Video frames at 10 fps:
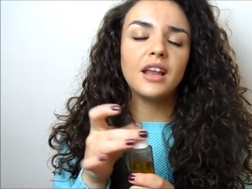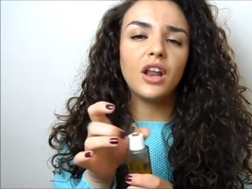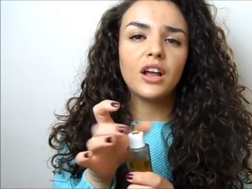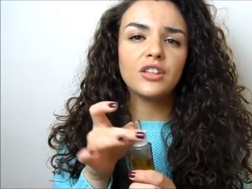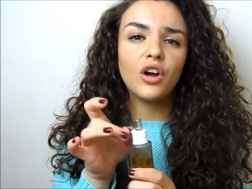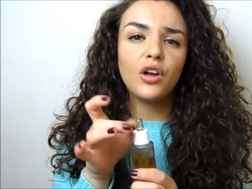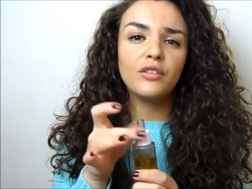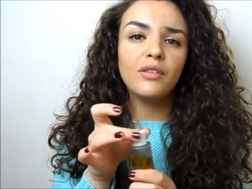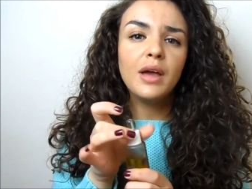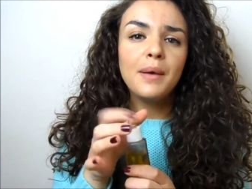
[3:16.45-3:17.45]
and I like to
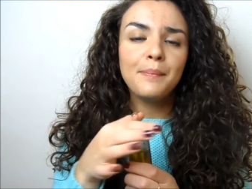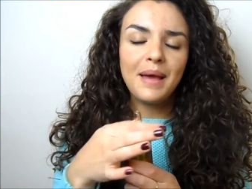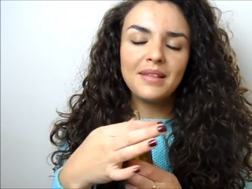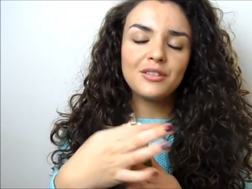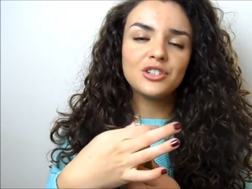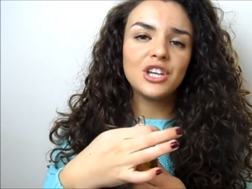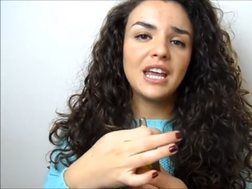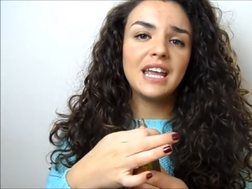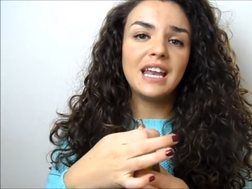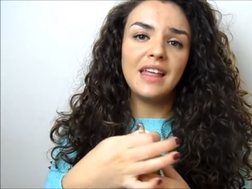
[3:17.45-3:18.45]
kind of massage
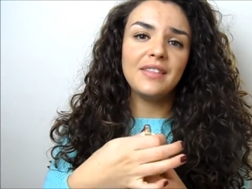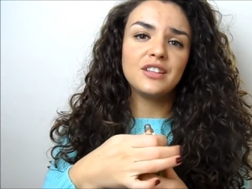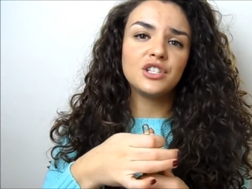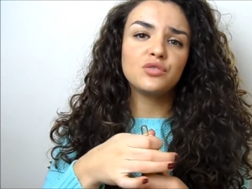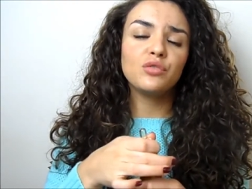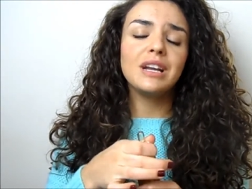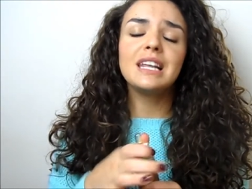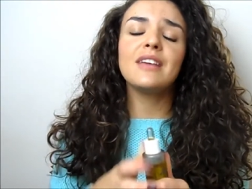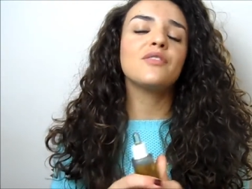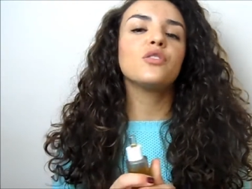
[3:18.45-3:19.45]
it in, and this just
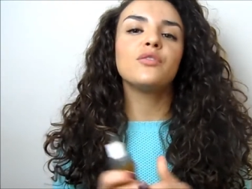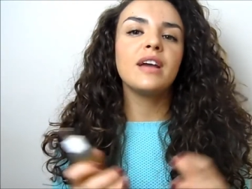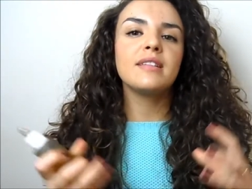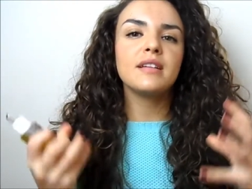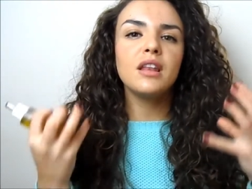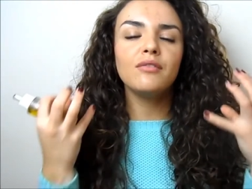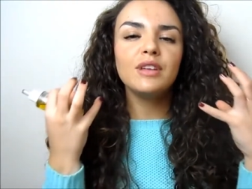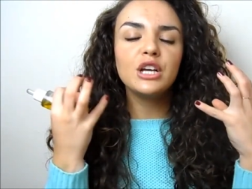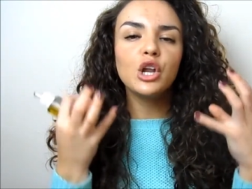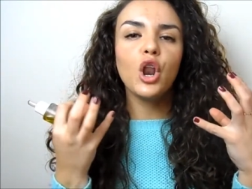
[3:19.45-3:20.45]
really gives your face a
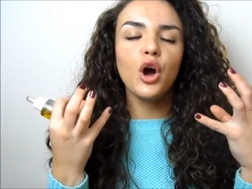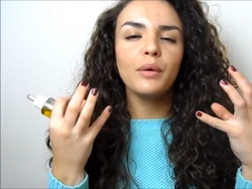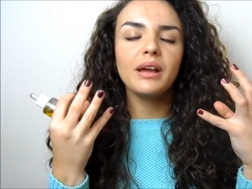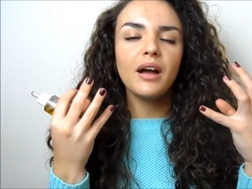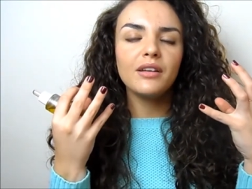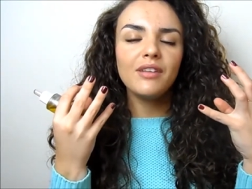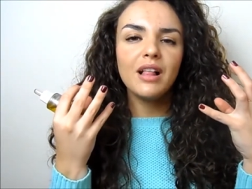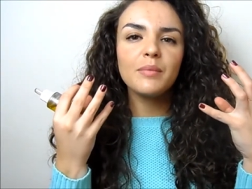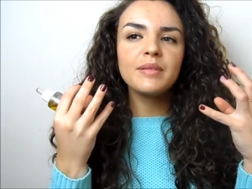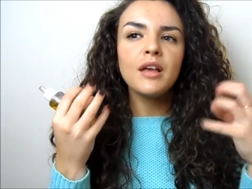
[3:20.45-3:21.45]
lovely glow, and it kind of
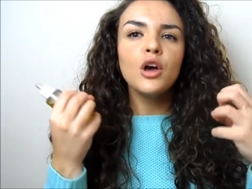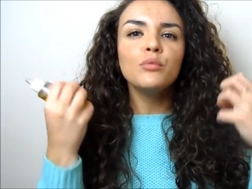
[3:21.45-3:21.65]
helps